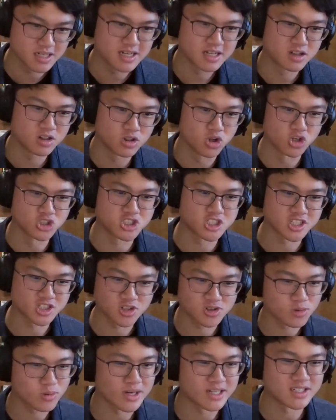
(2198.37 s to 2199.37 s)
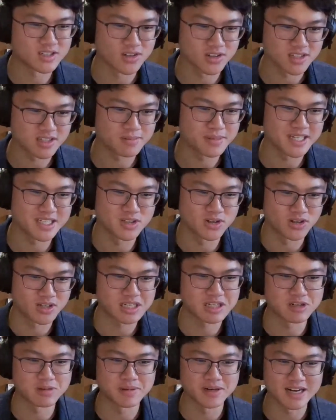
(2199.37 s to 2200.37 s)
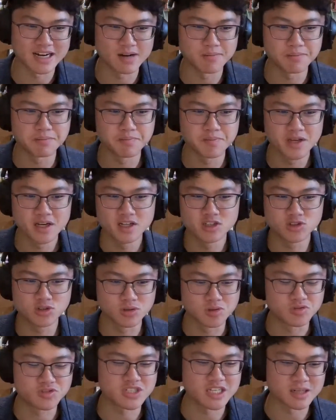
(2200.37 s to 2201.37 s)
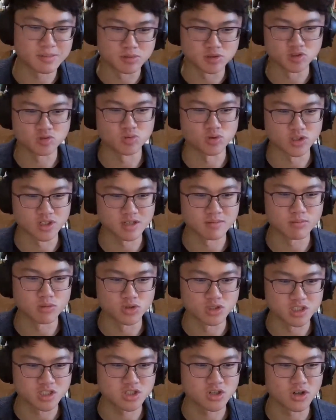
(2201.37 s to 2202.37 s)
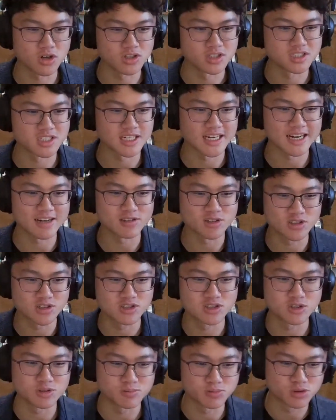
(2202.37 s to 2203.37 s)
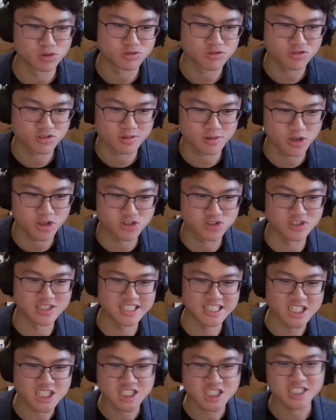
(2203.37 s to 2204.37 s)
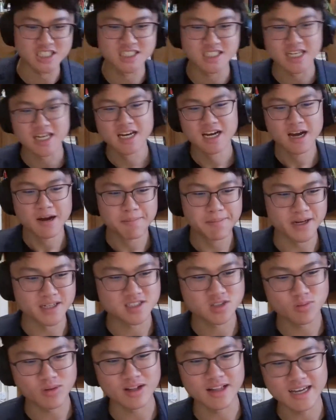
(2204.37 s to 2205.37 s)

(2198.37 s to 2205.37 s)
logic or whatnot. They might not care about how truth tables work in modus tollens and how you can do proofs from contradictions. But well,